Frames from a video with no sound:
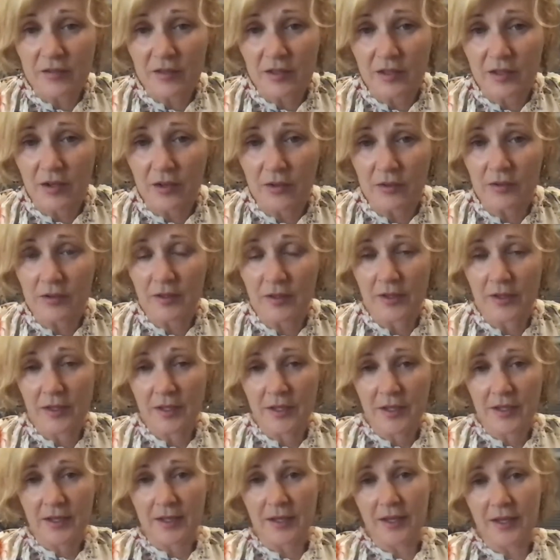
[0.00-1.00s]

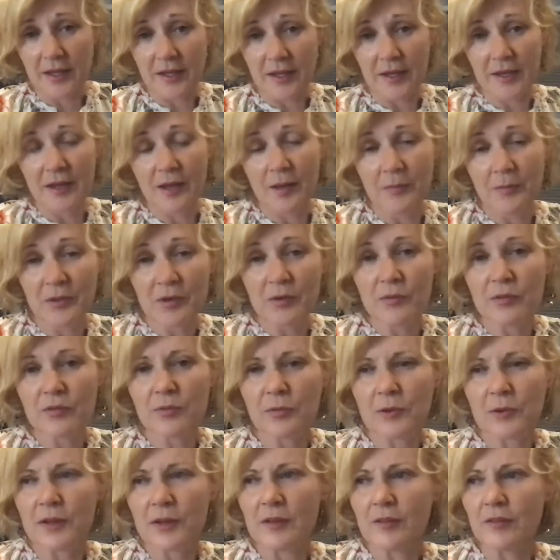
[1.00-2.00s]
but it was
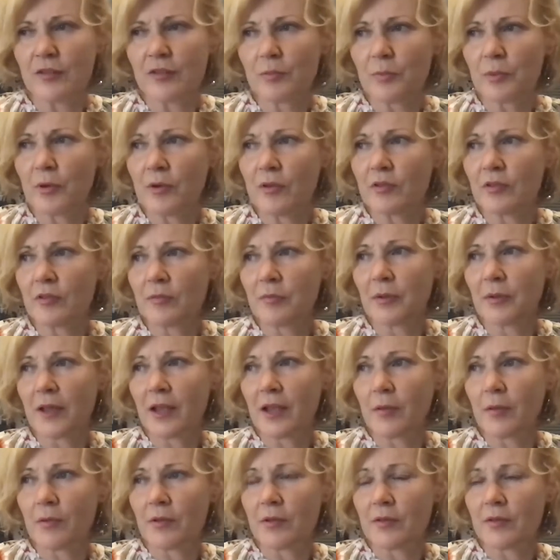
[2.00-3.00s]
really the experience of
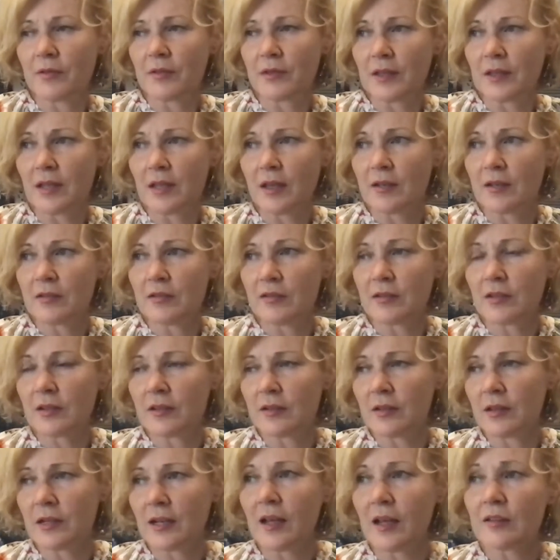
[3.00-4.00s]
playing with Les in
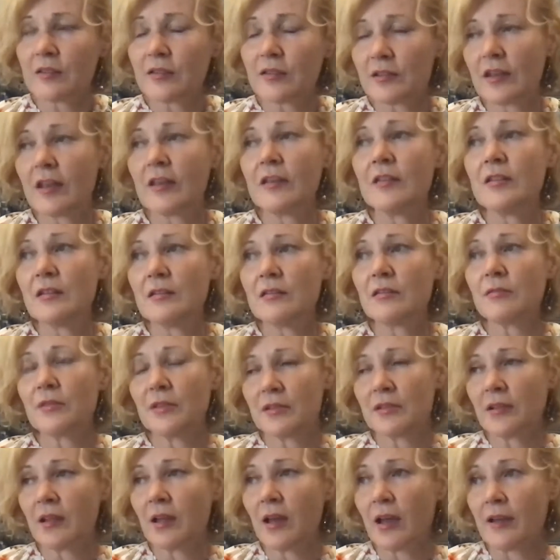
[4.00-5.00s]
the last 10 years of
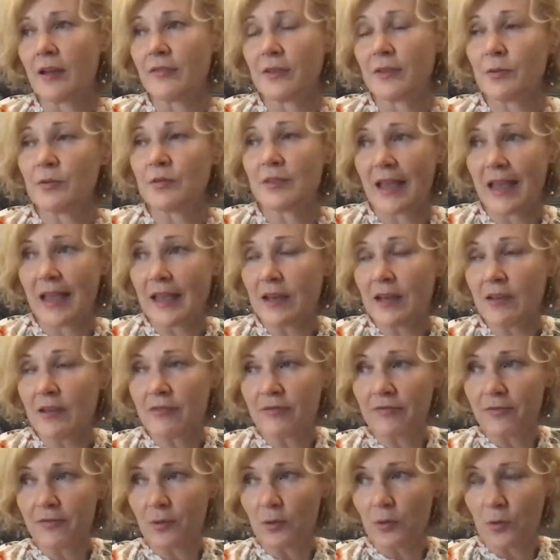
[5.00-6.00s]
his life. He was
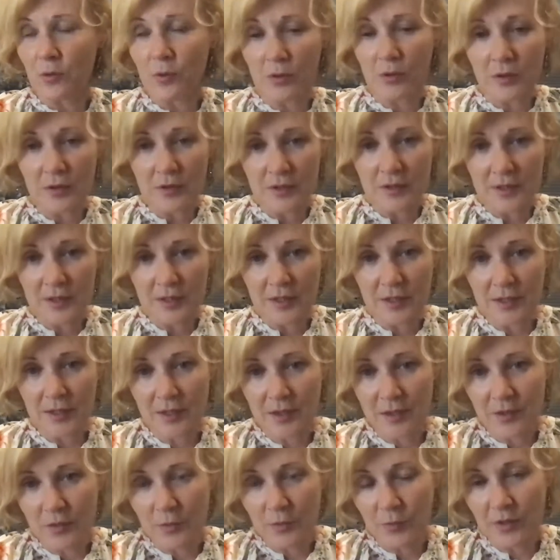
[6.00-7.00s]
84
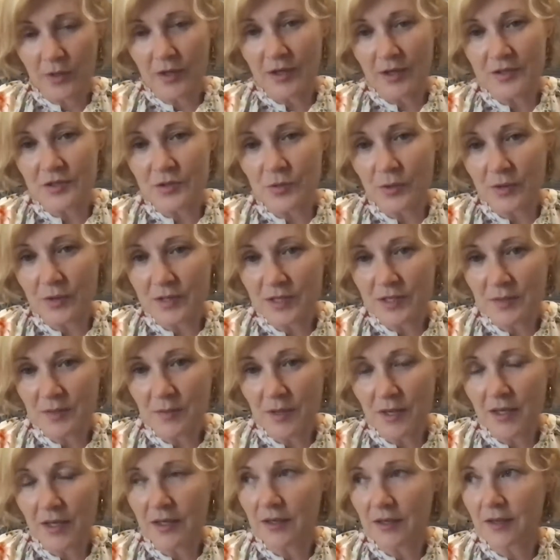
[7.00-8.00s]
when I joined him,
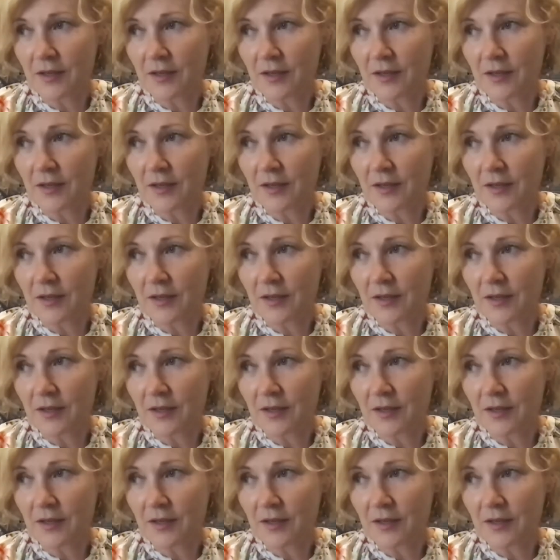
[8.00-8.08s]
and